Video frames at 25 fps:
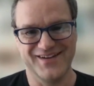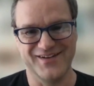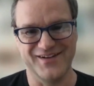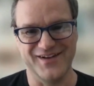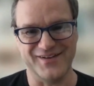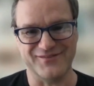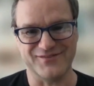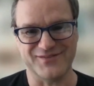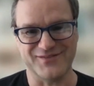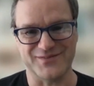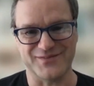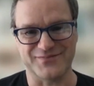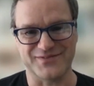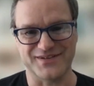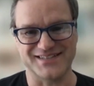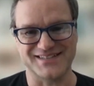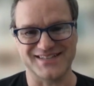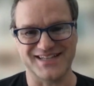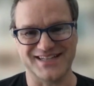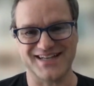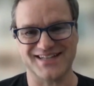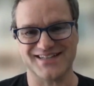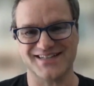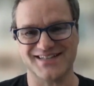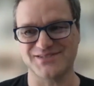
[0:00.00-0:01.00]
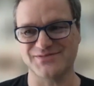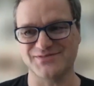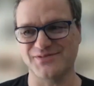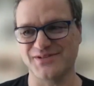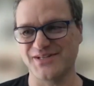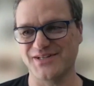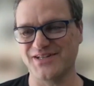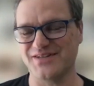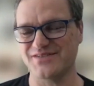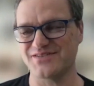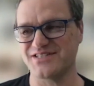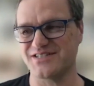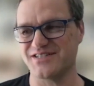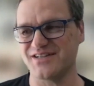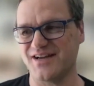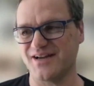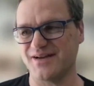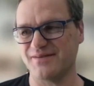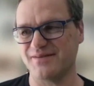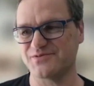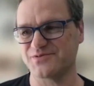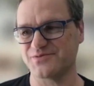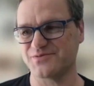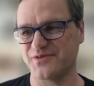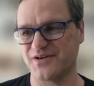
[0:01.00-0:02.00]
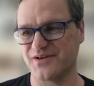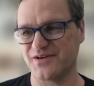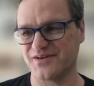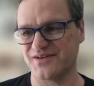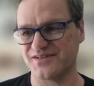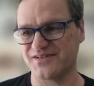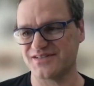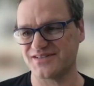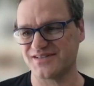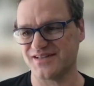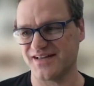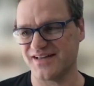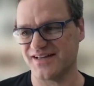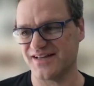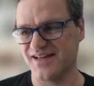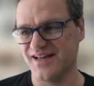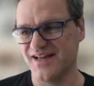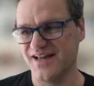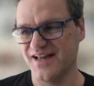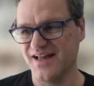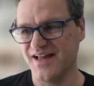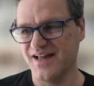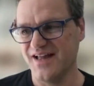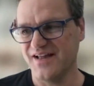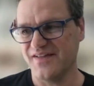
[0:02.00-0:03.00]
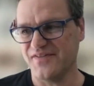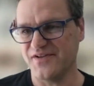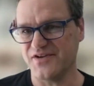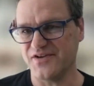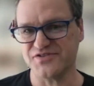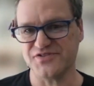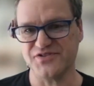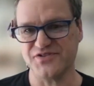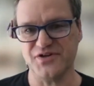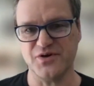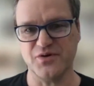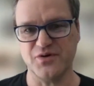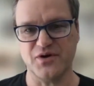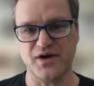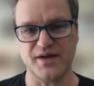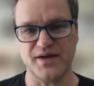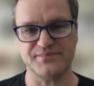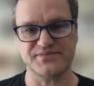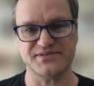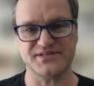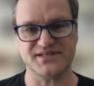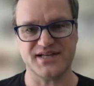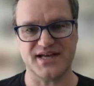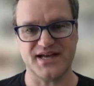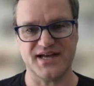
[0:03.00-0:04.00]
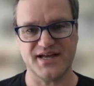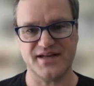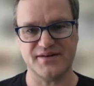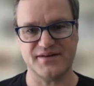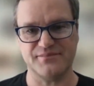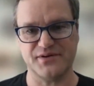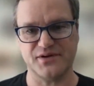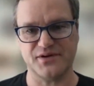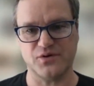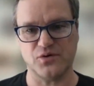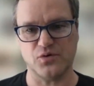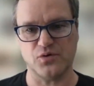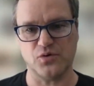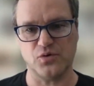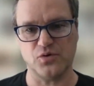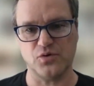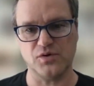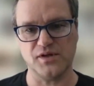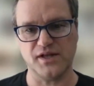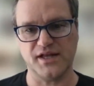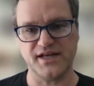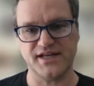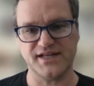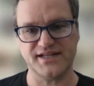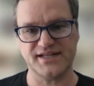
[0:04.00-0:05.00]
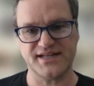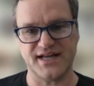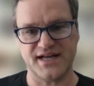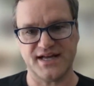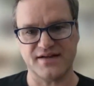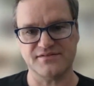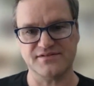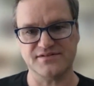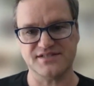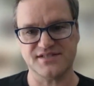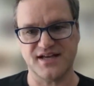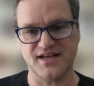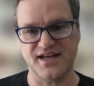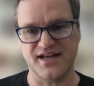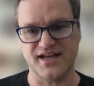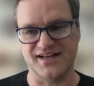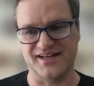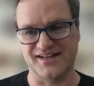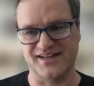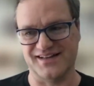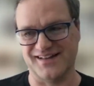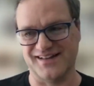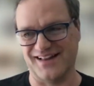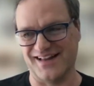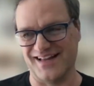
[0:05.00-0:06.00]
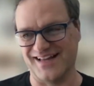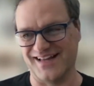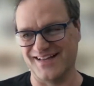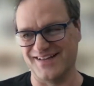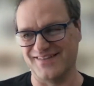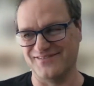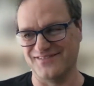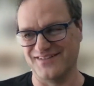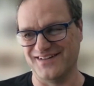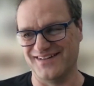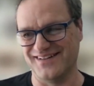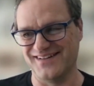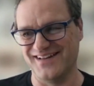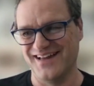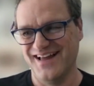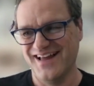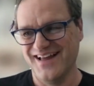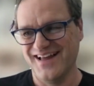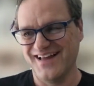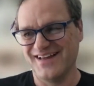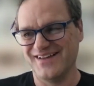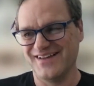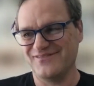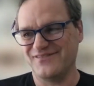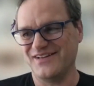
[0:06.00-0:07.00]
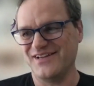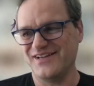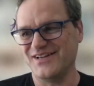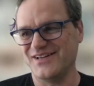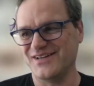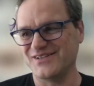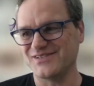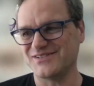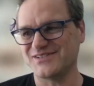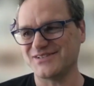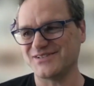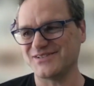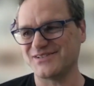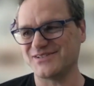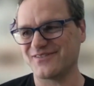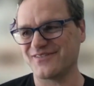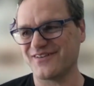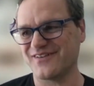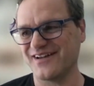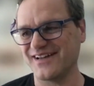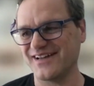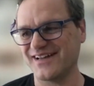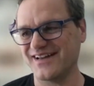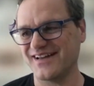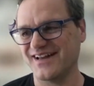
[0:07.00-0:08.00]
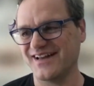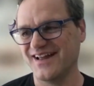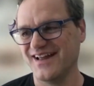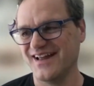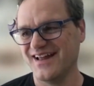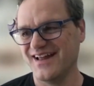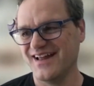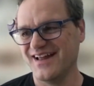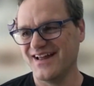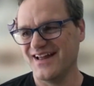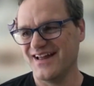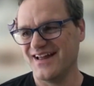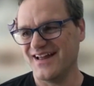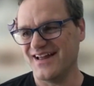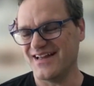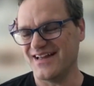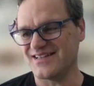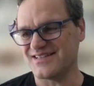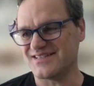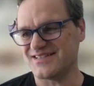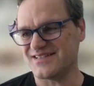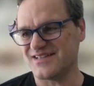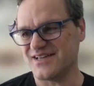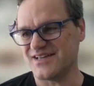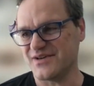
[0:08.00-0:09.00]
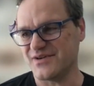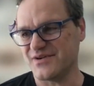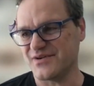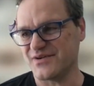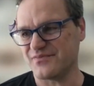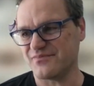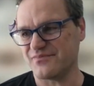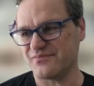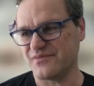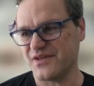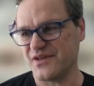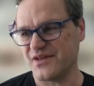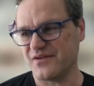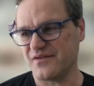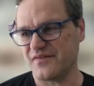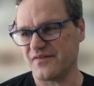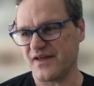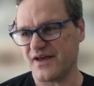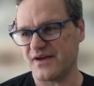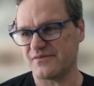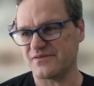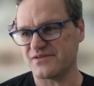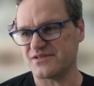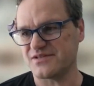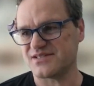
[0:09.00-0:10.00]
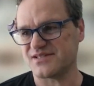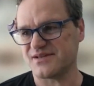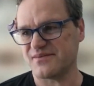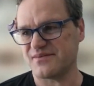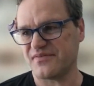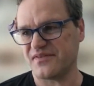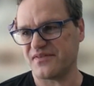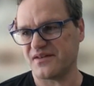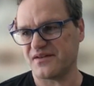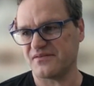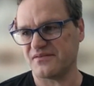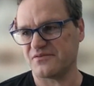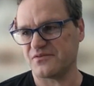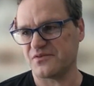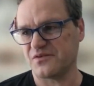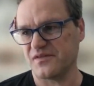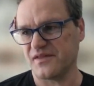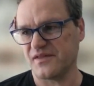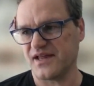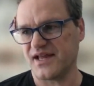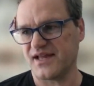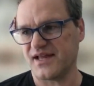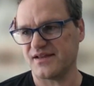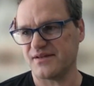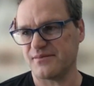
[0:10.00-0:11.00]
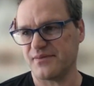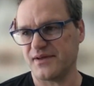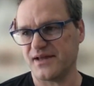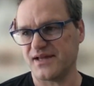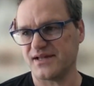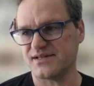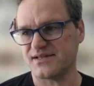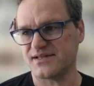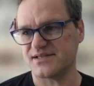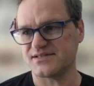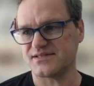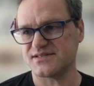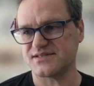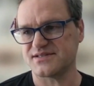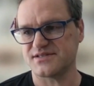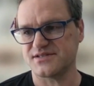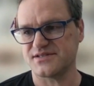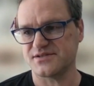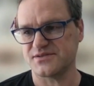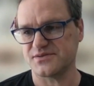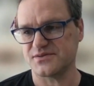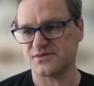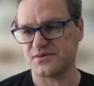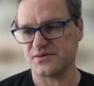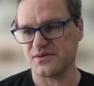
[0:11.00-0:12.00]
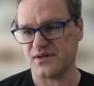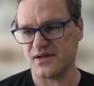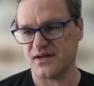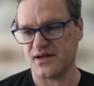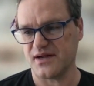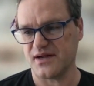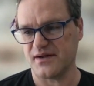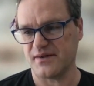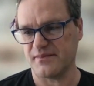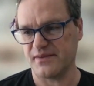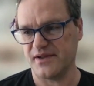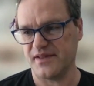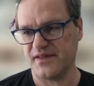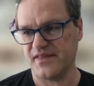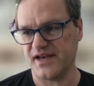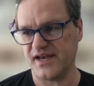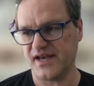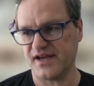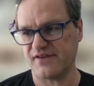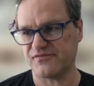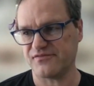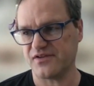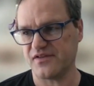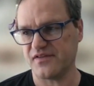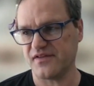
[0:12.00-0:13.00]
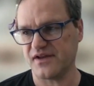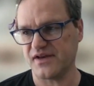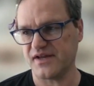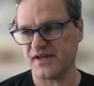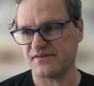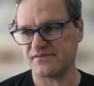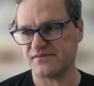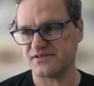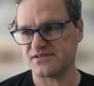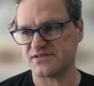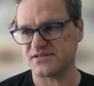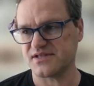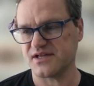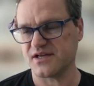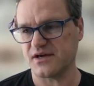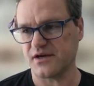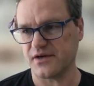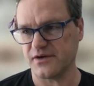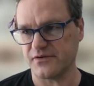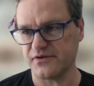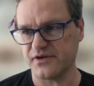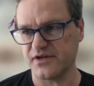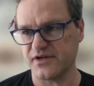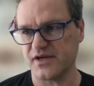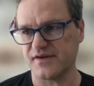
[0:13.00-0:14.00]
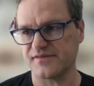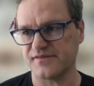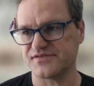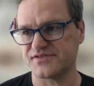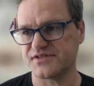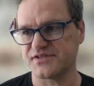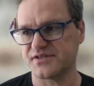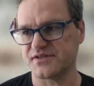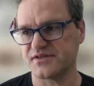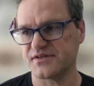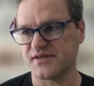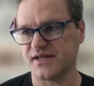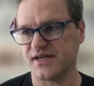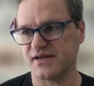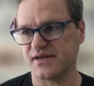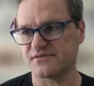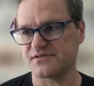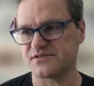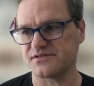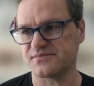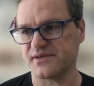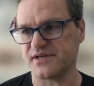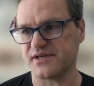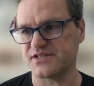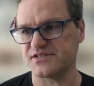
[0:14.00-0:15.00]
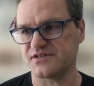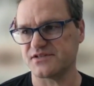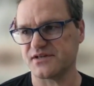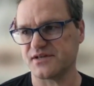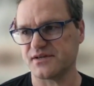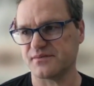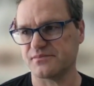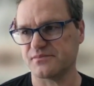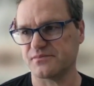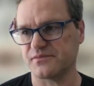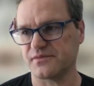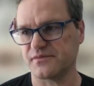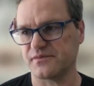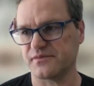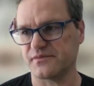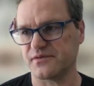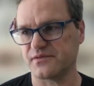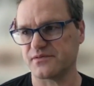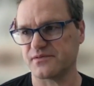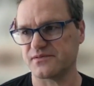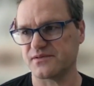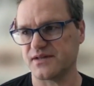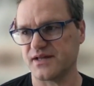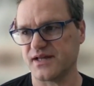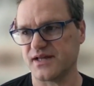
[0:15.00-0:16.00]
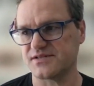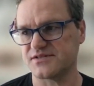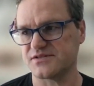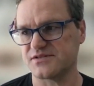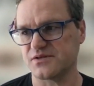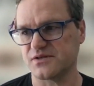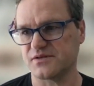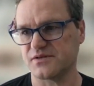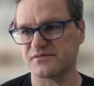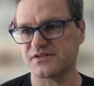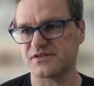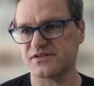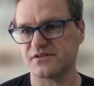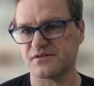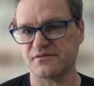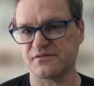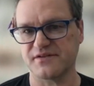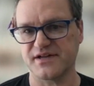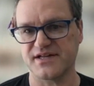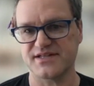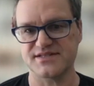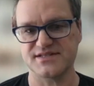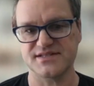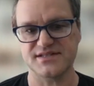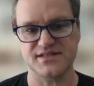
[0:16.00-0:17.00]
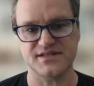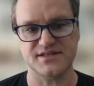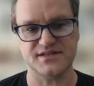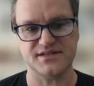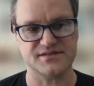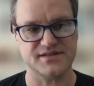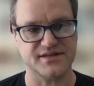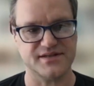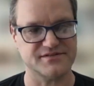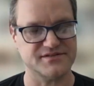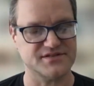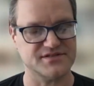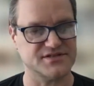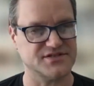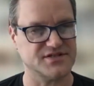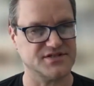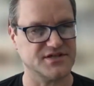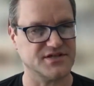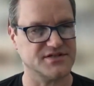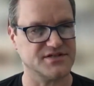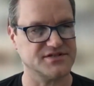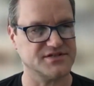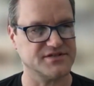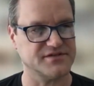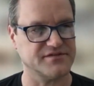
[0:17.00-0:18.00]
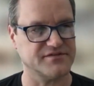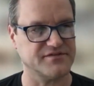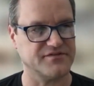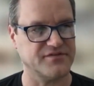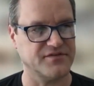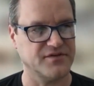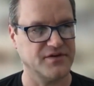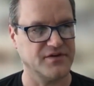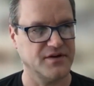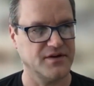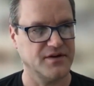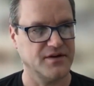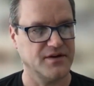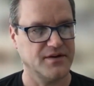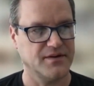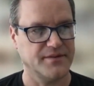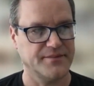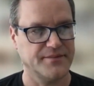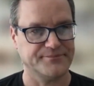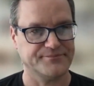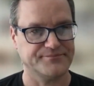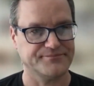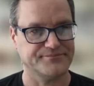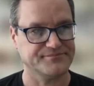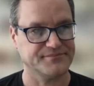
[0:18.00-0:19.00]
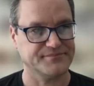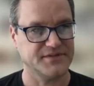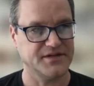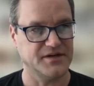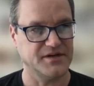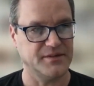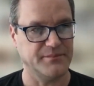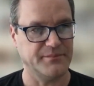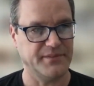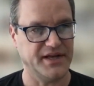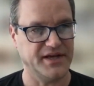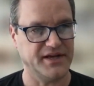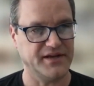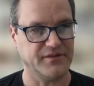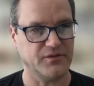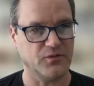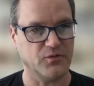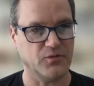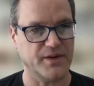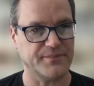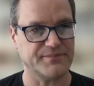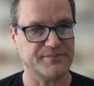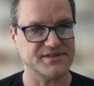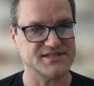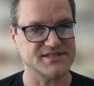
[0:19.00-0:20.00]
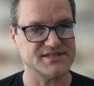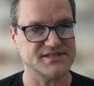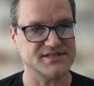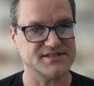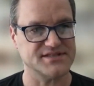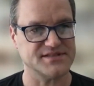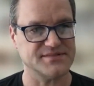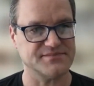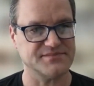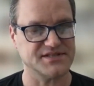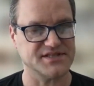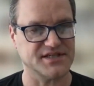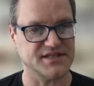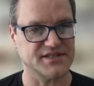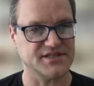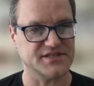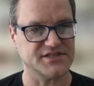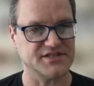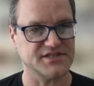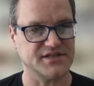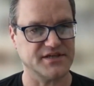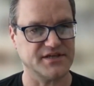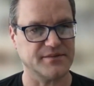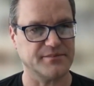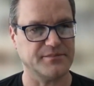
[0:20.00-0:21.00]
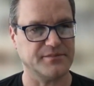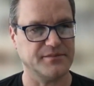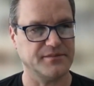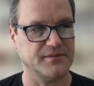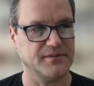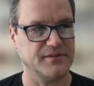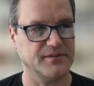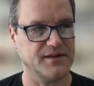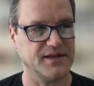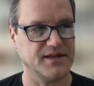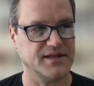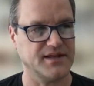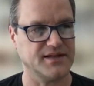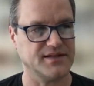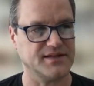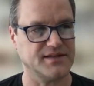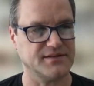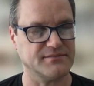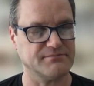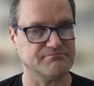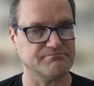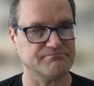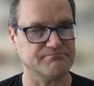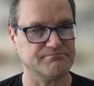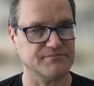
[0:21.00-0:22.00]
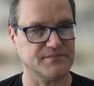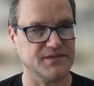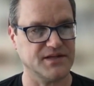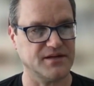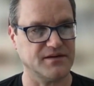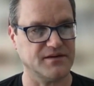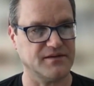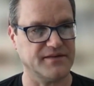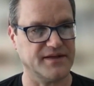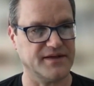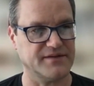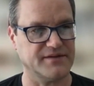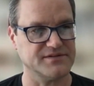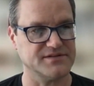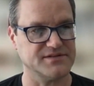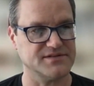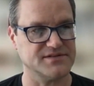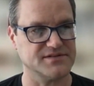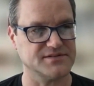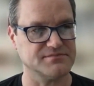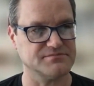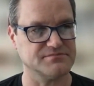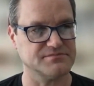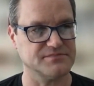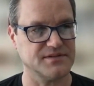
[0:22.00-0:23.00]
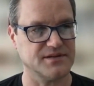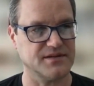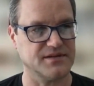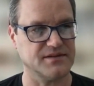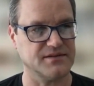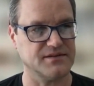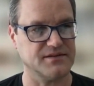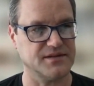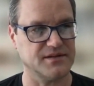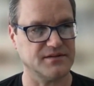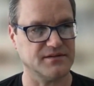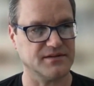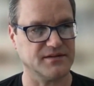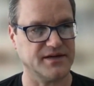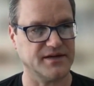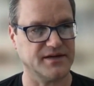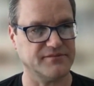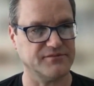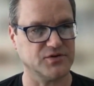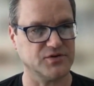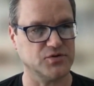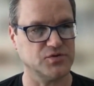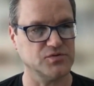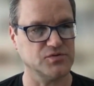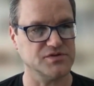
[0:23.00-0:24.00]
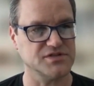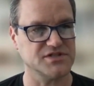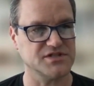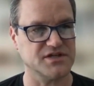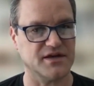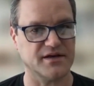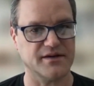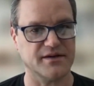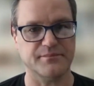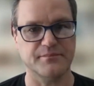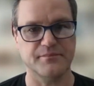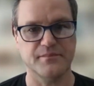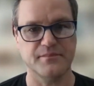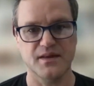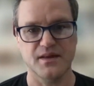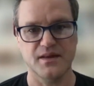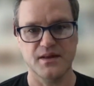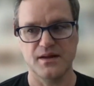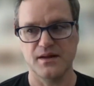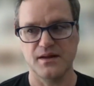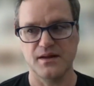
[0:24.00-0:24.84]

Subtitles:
have to protect. It's one of those jobs where it's like there's no upside, but a whole lot of downside if you don't do it right. And so, that was something really had to pay attention to. And then after that, I was a gunnery officer, and that was my job when got sent over to the Red Sea. So I was in charge of, many of the weapon systems on the ship. And, that was, kind of a cool job.